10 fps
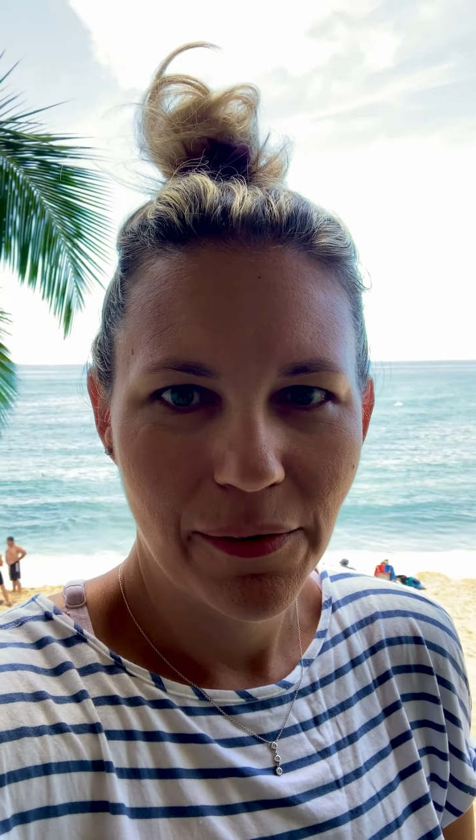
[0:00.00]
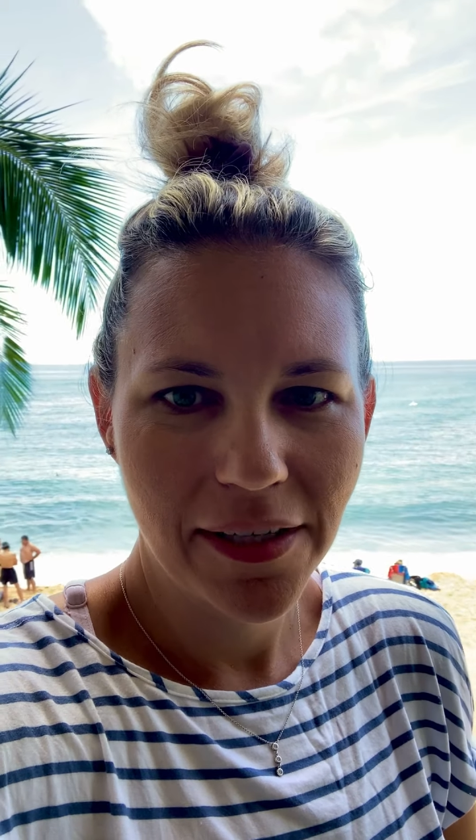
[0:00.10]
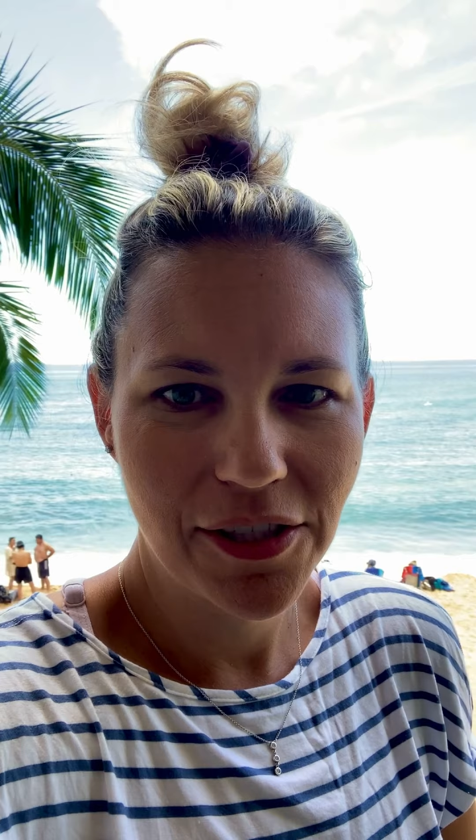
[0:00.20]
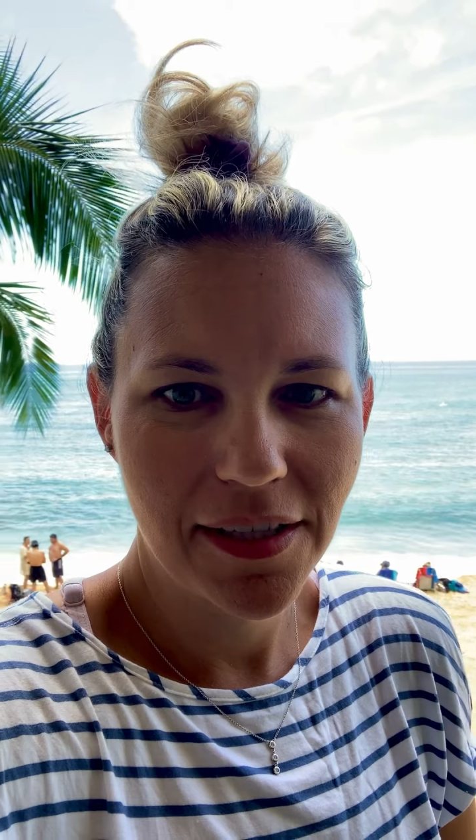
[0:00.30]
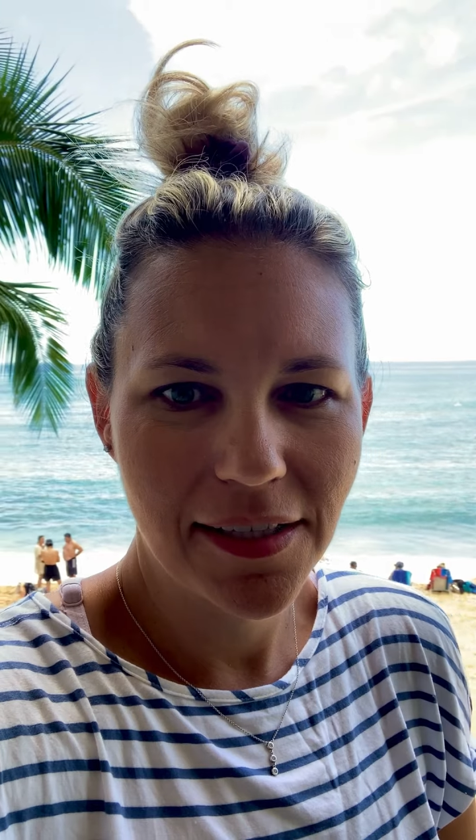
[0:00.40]

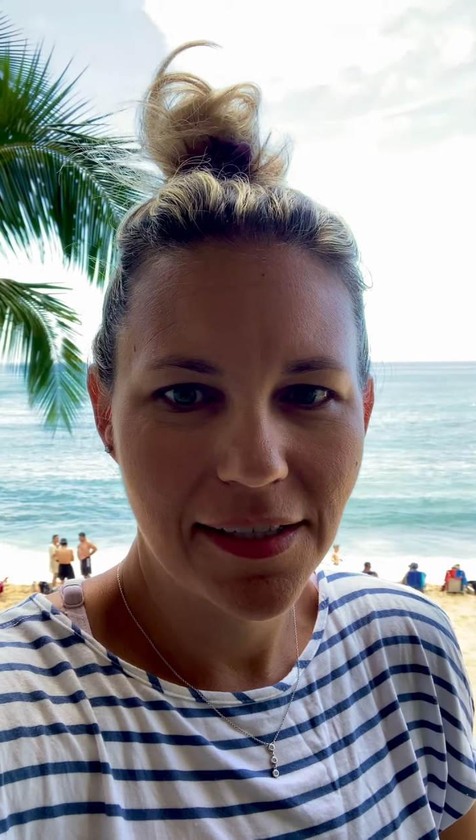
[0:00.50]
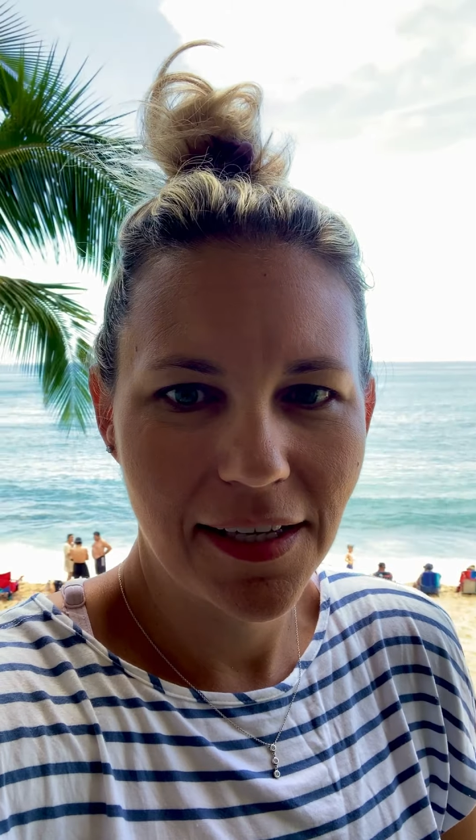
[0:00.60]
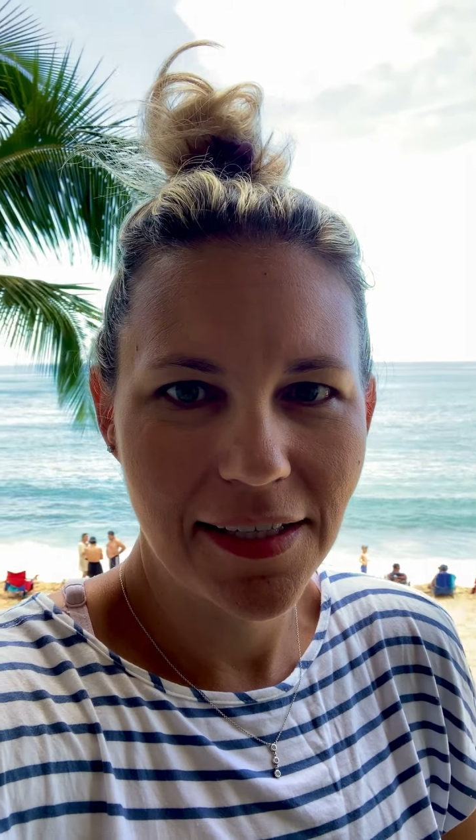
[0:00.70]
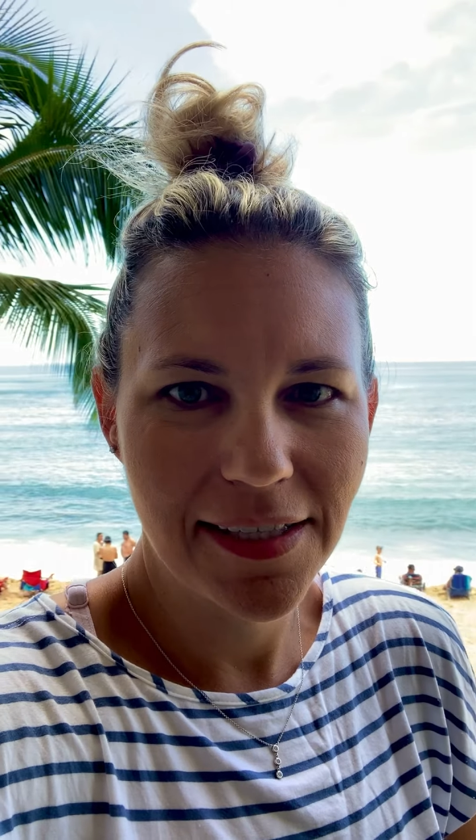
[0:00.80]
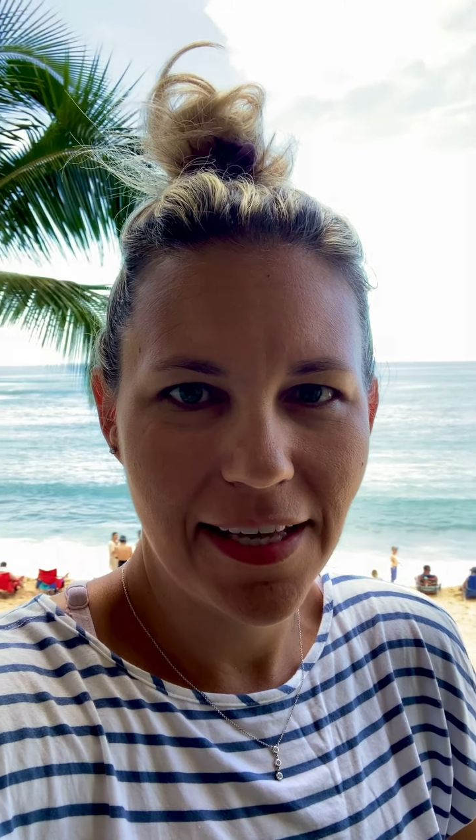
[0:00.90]
watch the
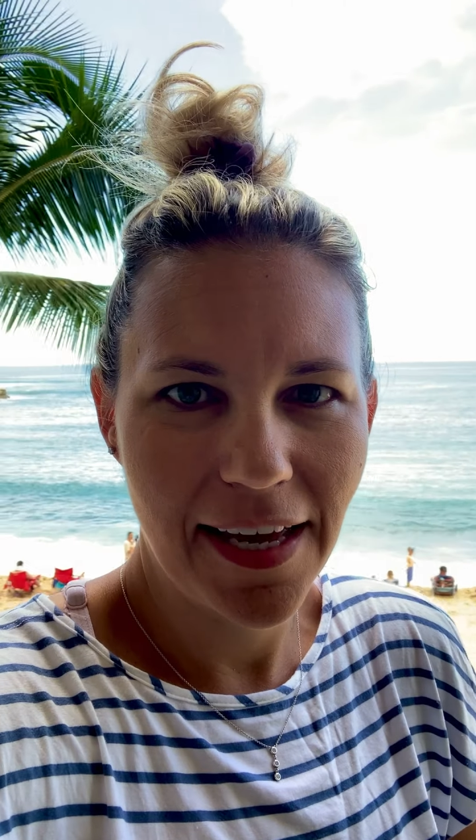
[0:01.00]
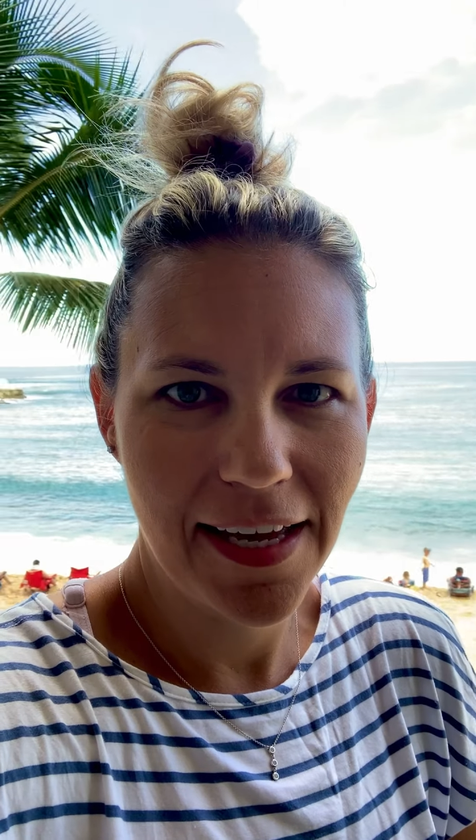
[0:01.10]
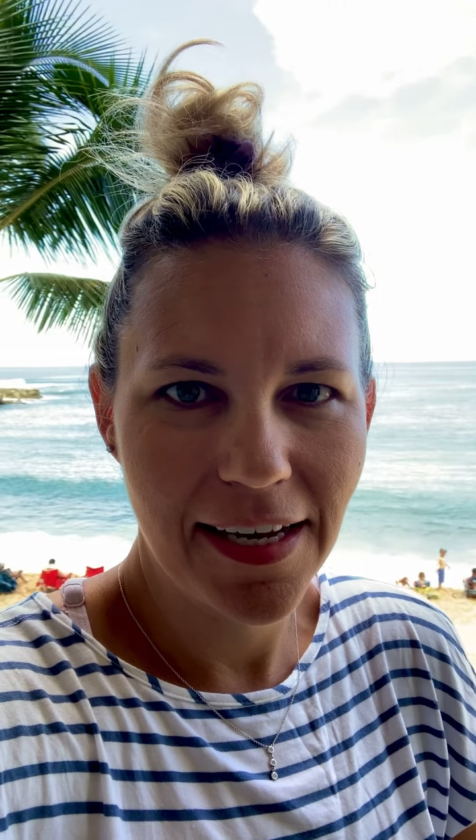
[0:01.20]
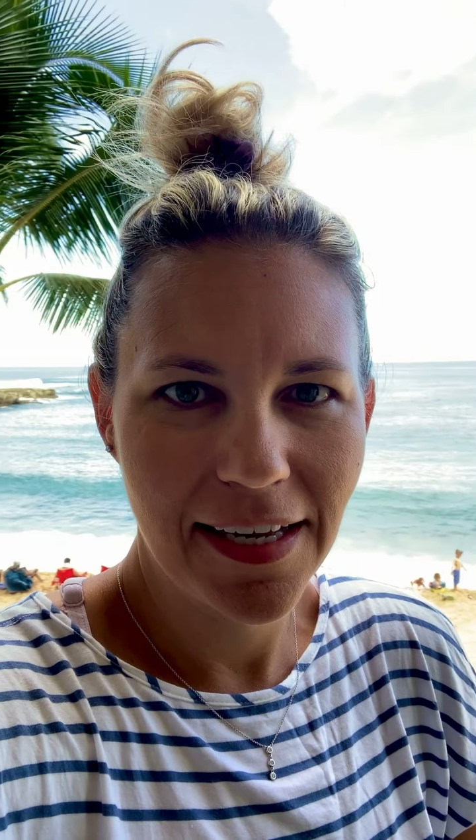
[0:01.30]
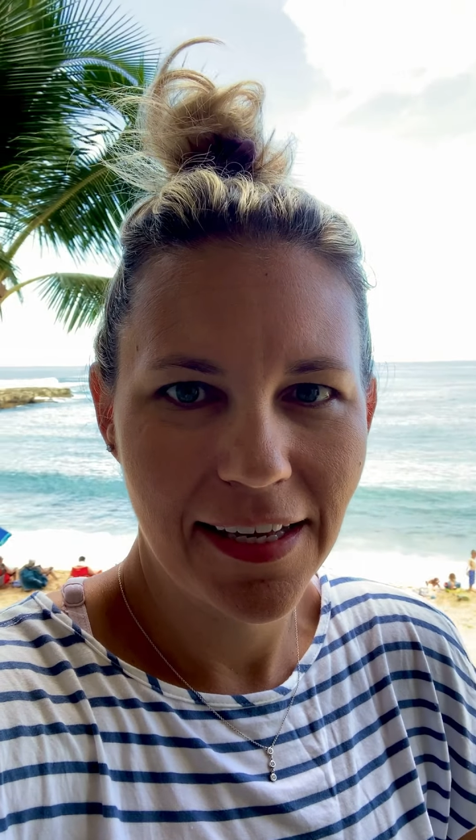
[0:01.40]
sunset.